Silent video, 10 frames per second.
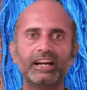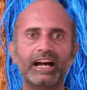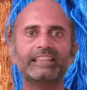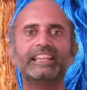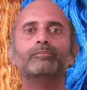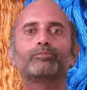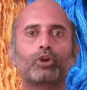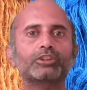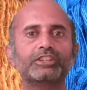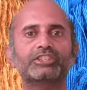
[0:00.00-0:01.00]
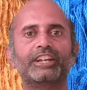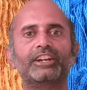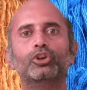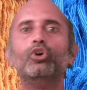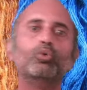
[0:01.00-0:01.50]
and then processed
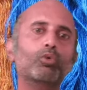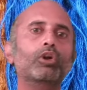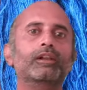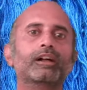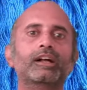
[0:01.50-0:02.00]
into wool.